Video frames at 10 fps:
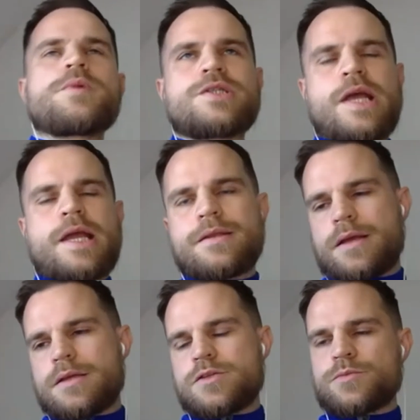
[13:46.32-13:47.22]
mistake
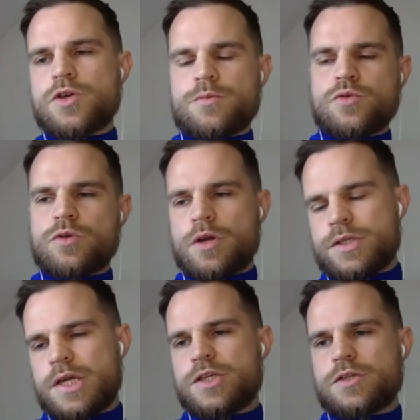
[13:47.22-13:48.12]
that sometimes
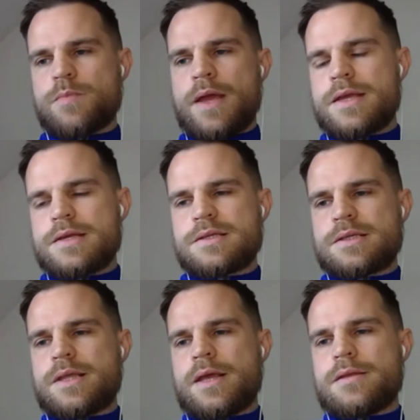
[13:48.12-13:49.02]
organizations make
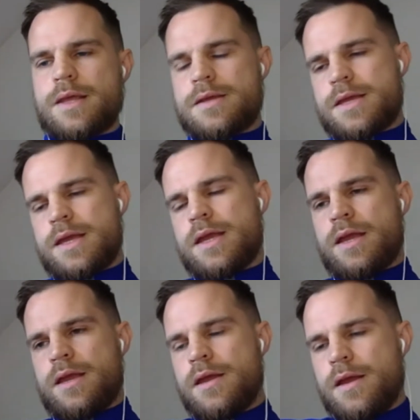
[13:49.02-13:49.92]
is they
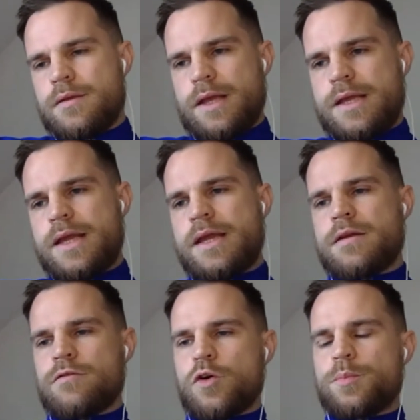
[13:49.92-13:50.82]

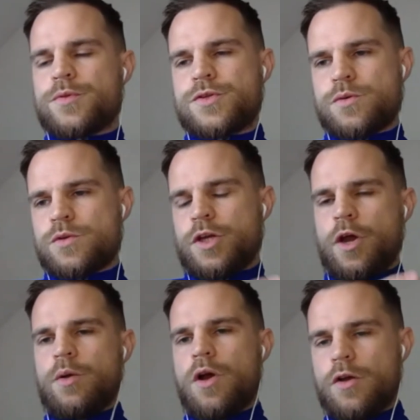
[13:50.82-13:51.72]
gear up to the
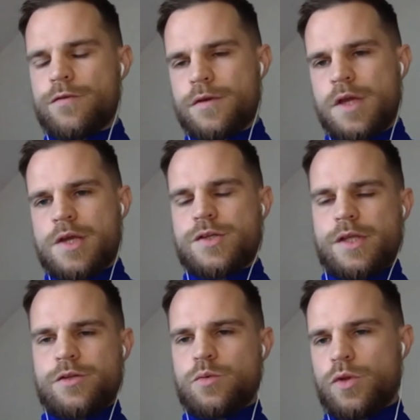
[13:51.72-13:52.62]
go live. So
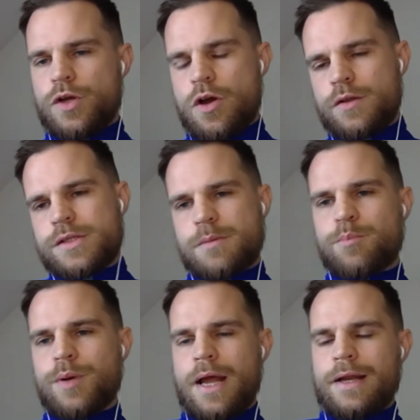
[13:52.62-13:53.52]
they do all the
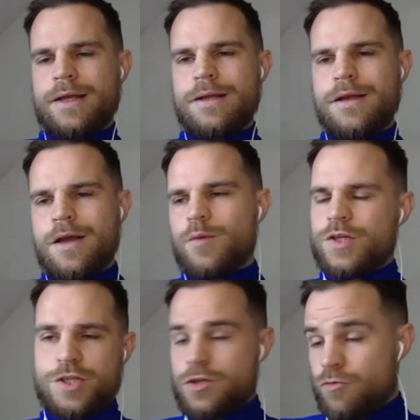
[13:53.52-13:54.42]
content planning,
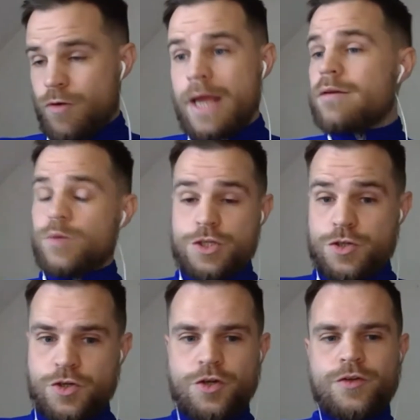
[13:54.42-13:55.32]
which is great, which is
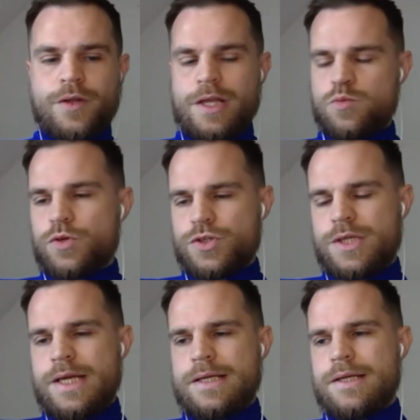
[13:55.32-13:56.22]
good, and that's what's
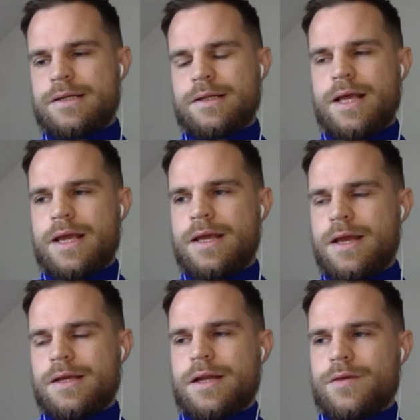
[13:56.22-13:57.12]
needed, and they
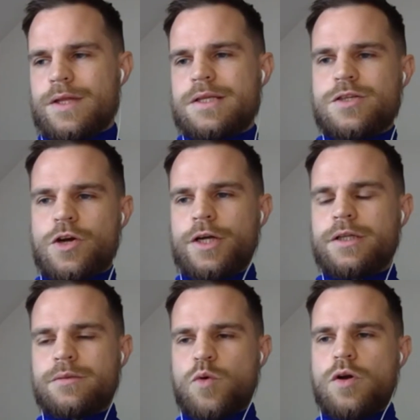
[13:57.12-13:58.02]

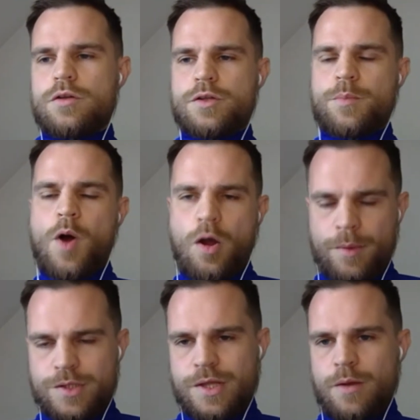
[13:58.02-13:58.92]
decide what
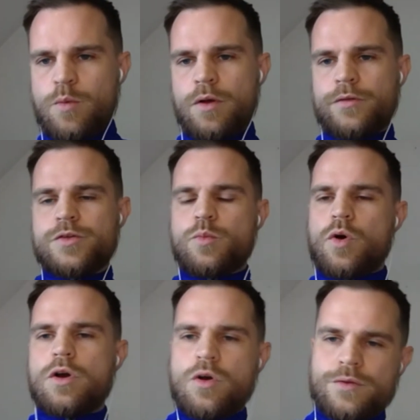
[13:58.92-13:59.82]
departments they want and
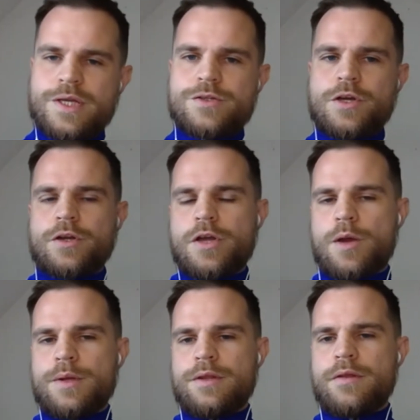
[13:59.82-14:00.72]
what content's going to
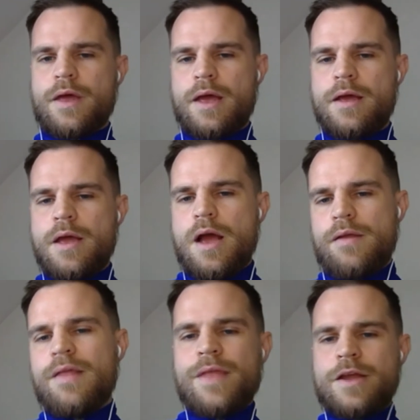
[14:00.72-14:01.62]
go in there,
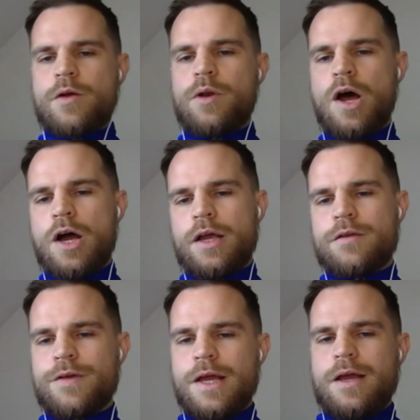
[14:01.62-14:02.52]
and then they go
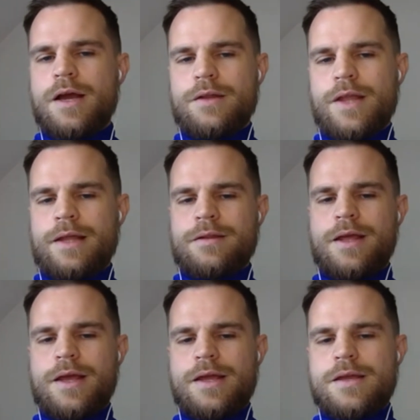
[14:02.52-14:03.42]
live, and then
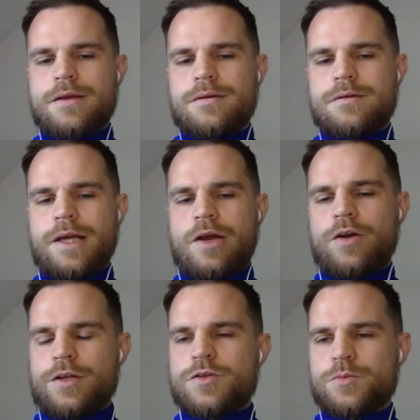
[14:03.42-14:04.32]
it
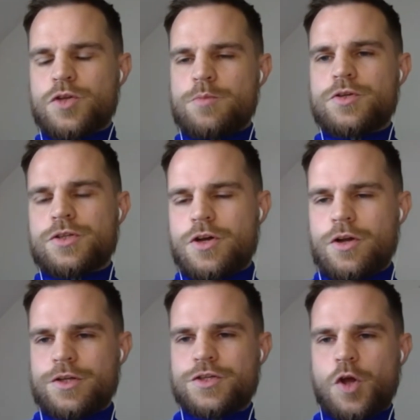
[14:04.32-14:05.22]
kind of sometimes can
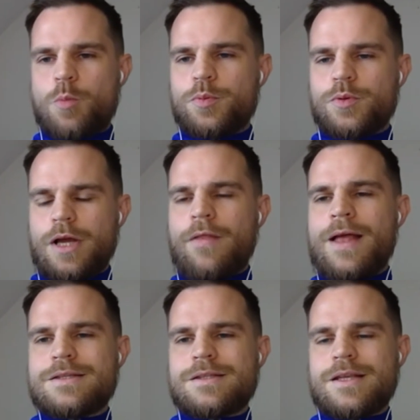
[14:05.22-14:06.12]
kind of stop. And
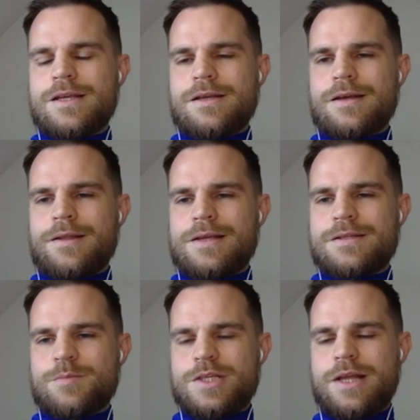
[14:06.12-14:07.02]
that's the
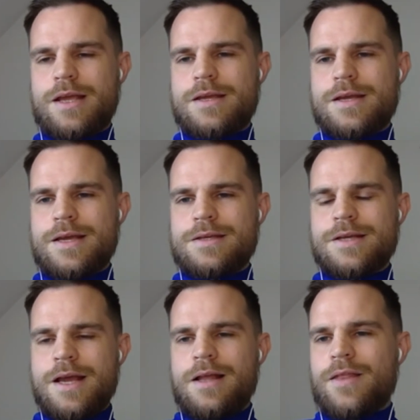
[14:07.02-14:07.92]
mistake,
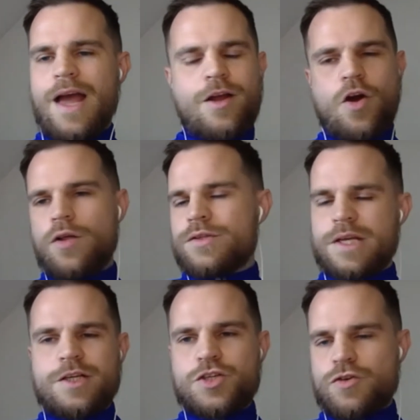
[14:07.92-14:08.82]
is that
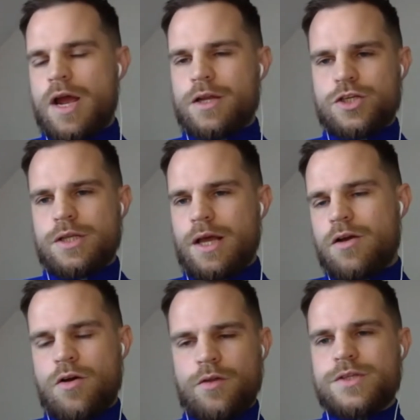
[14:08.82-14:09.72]
content strategy, that
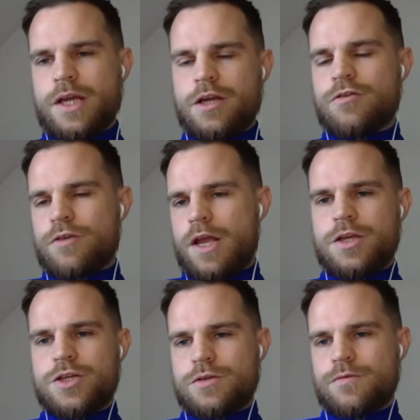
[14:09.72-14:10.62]
content
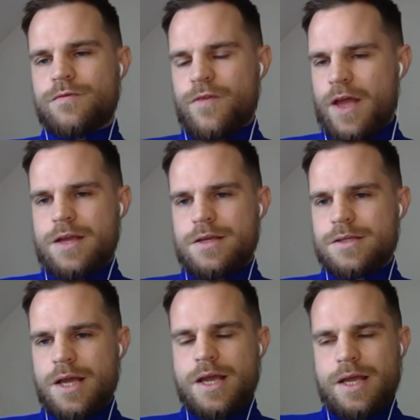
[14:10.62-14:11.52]
creation
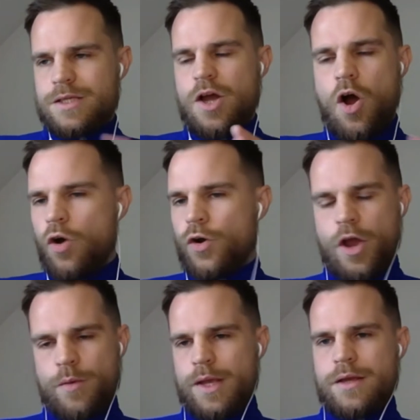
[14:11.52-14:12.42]
phase is
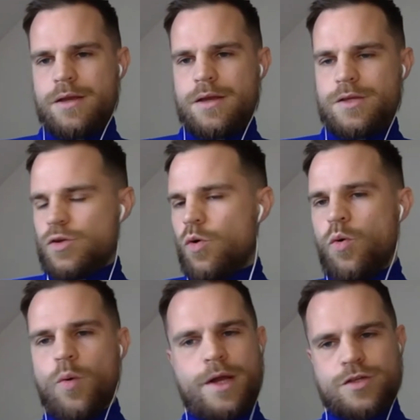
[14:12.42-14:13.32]
ongoing. Is
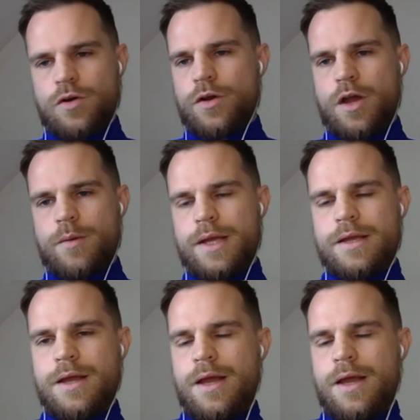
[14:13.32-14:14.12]
always ongoing.